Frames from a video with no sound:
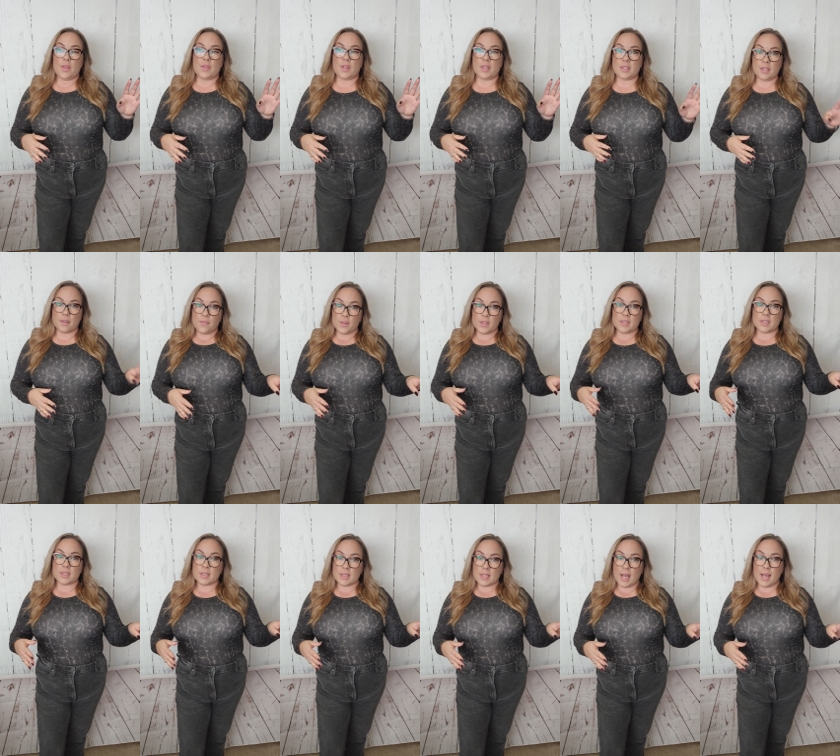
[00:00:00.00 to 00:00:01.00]
the difference
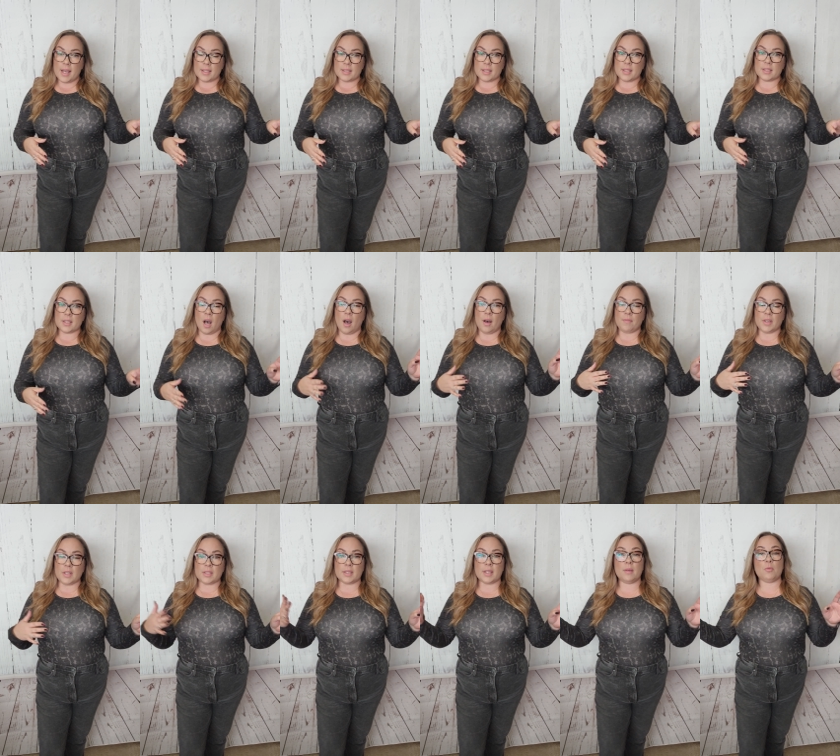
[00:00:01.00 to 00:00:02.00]
in sizes.
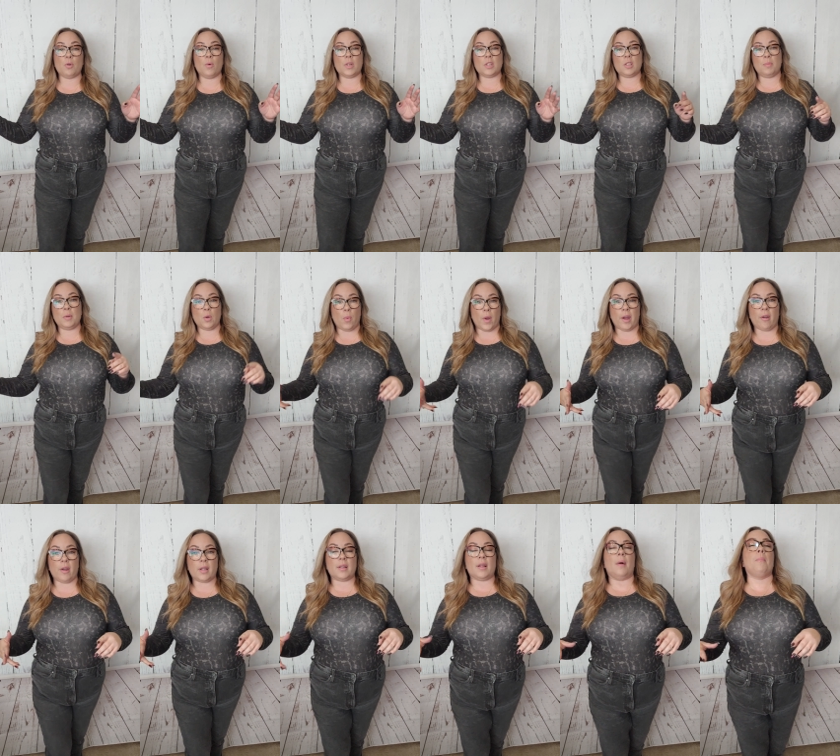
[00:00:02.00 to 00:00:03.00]
Obviously, I'm going to be
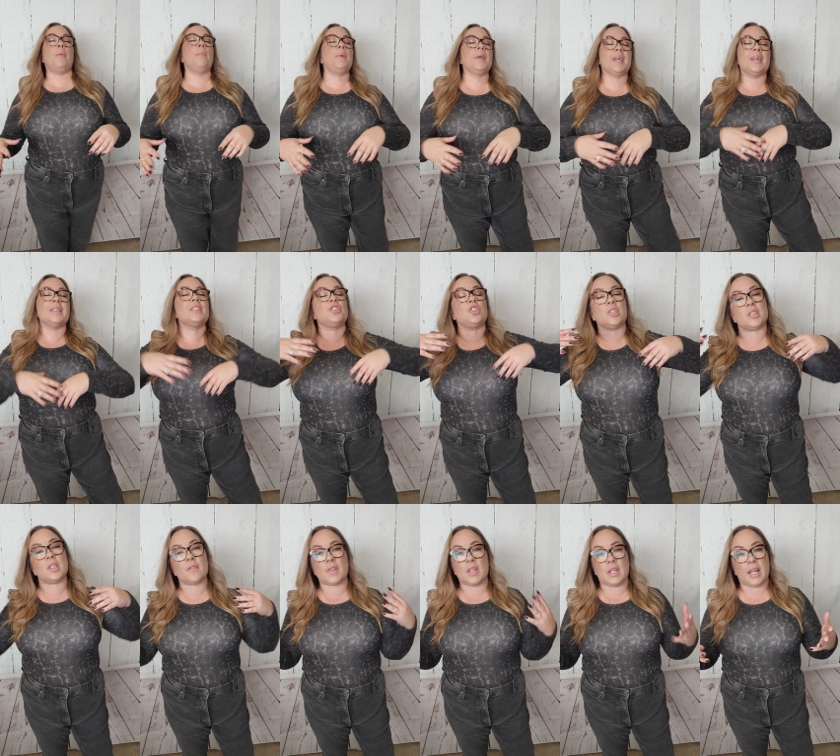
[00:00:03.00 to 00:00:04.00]
wearing them, but because just
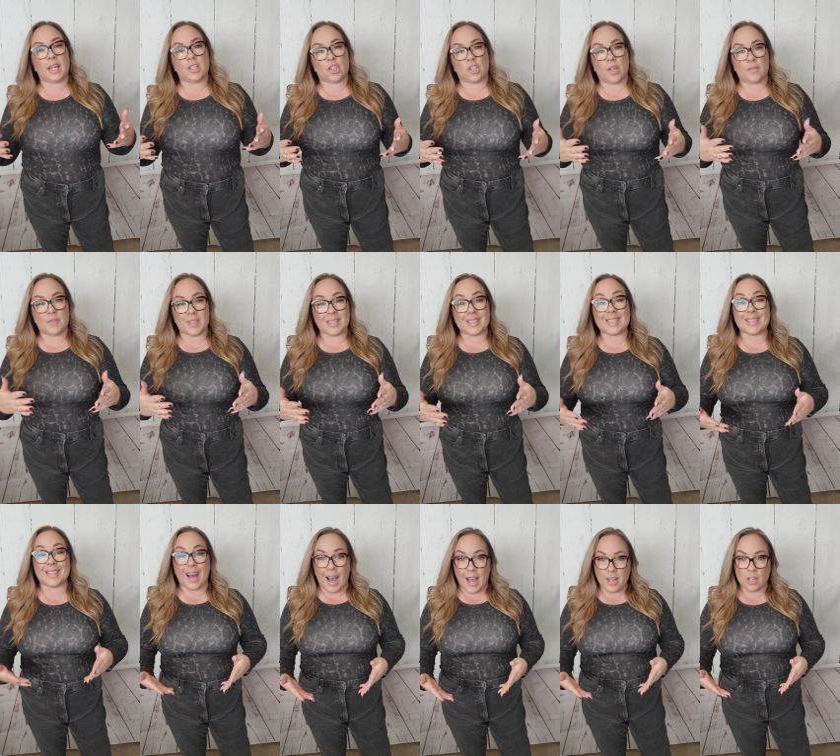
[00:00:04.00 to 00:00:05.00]
of the nature of the
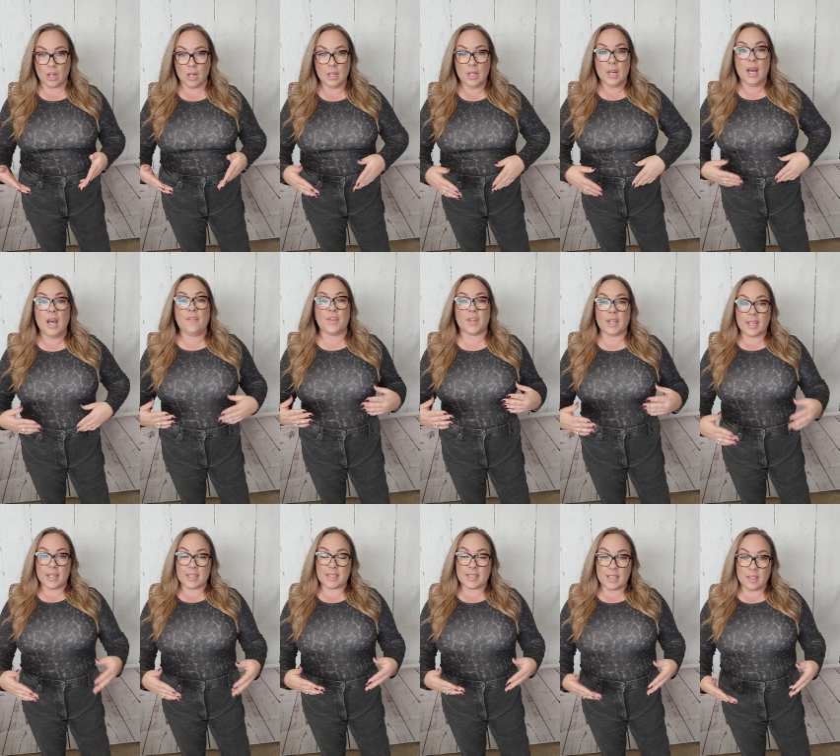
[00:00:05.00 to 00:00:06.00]
style, I feel
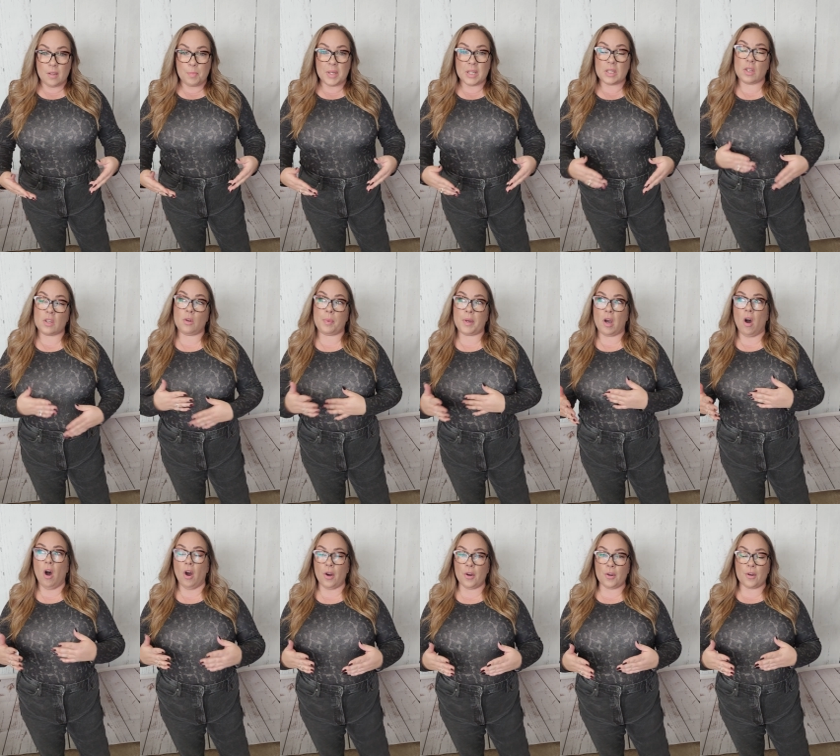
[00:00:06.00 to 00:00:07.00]
like it's going to be a little bit
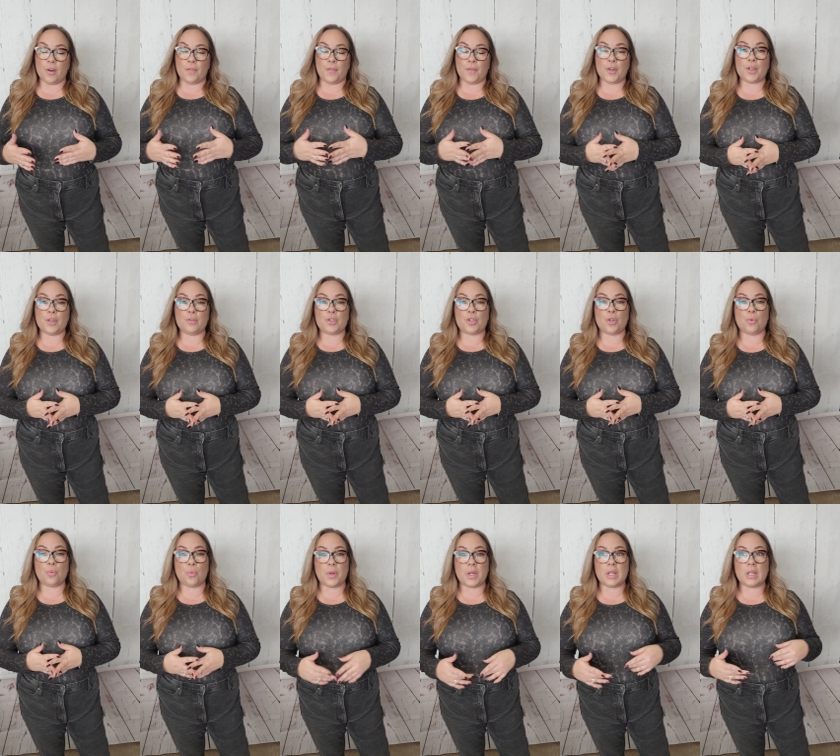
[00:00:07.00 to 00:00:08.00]
harder for you
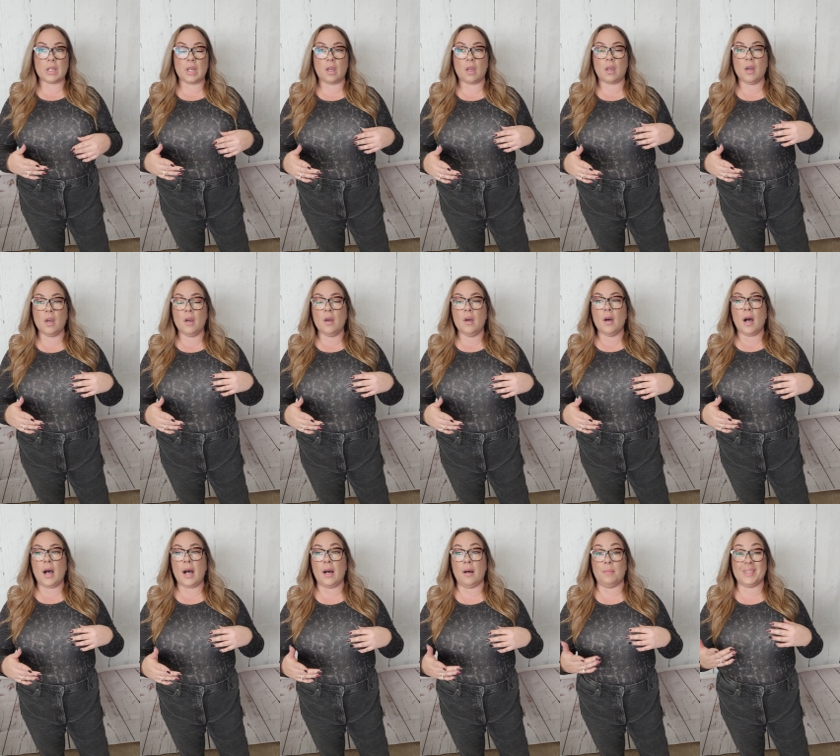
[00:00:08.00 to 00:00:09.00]
to really,
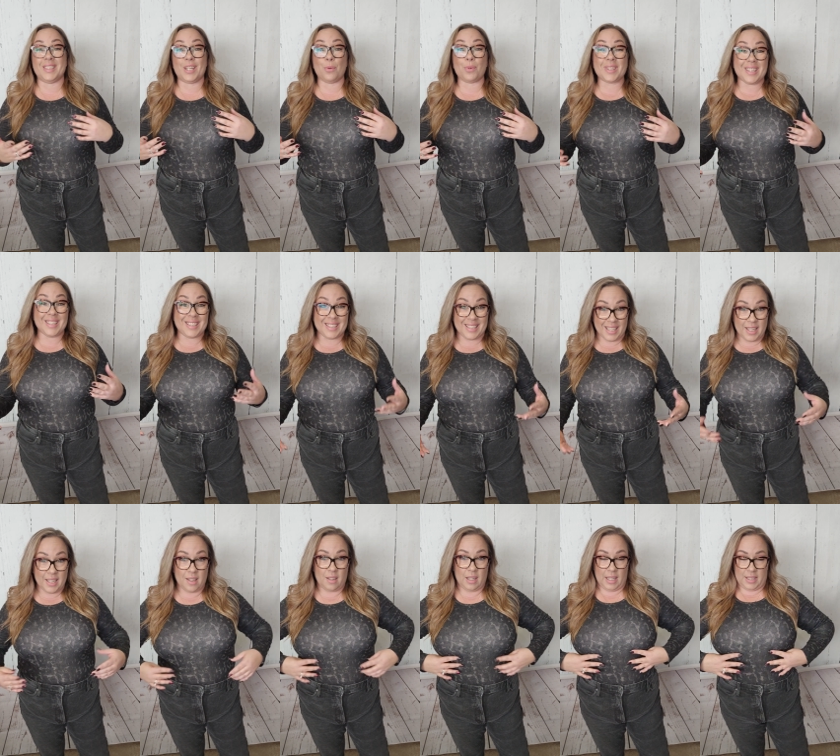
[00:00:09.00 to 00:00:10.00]
um, to really see
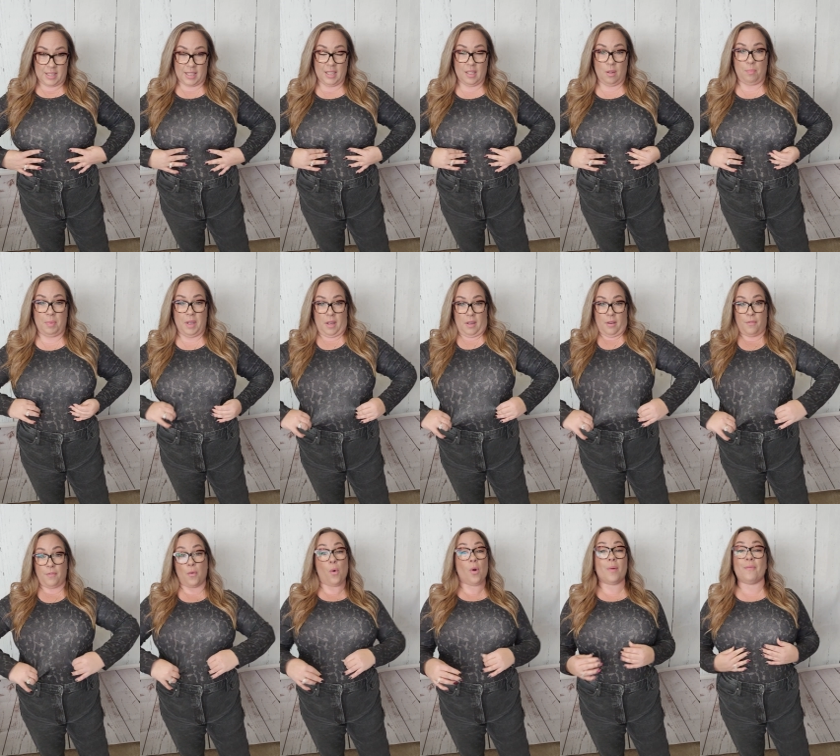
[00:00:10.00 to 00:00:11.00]
it. It's going to be
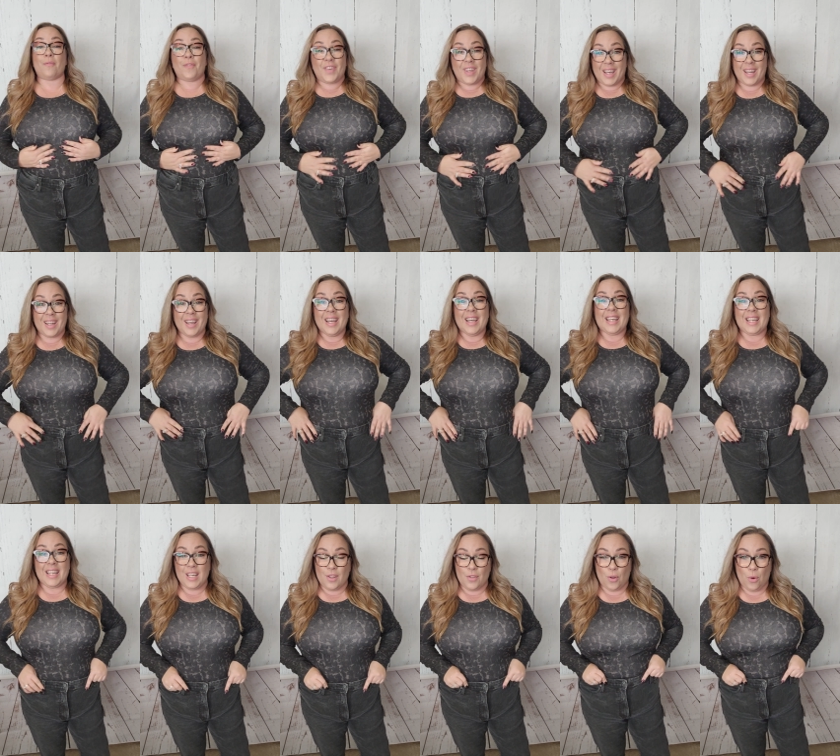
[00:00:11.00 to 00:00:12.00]
form fit
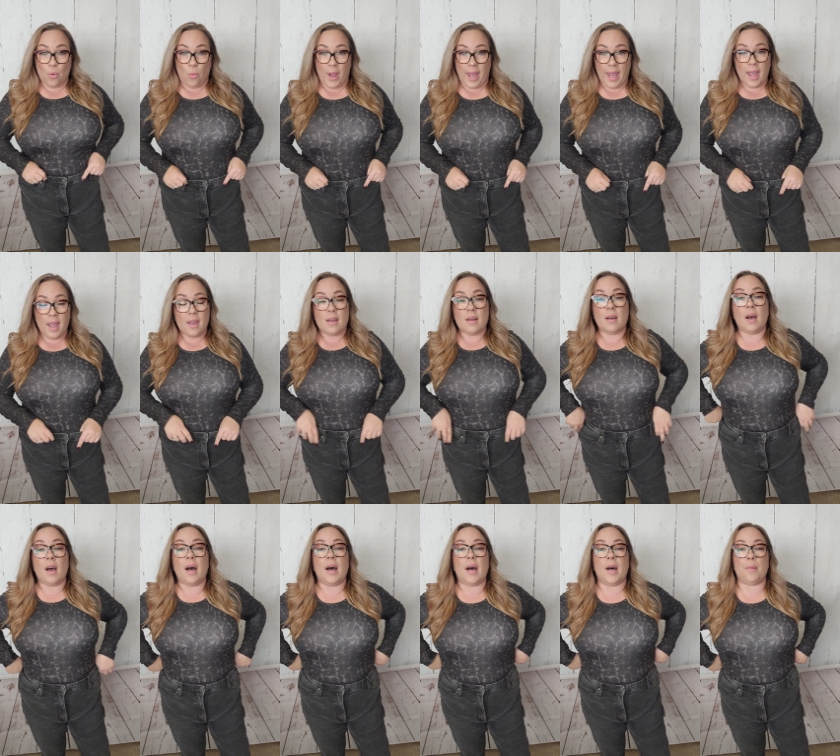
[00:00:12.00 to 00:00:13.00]
either way.
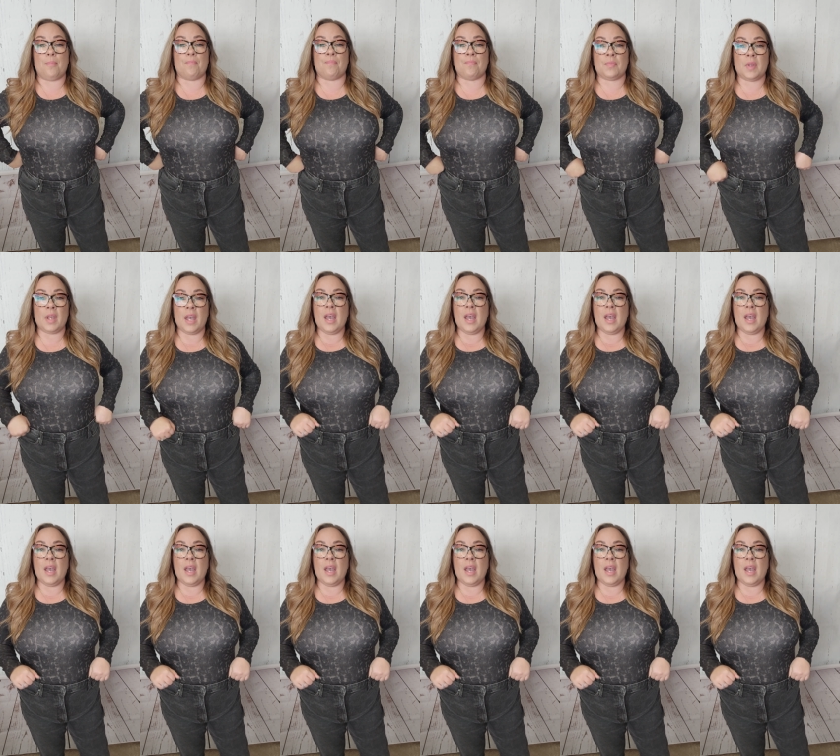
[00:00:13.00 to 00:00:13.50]
Um,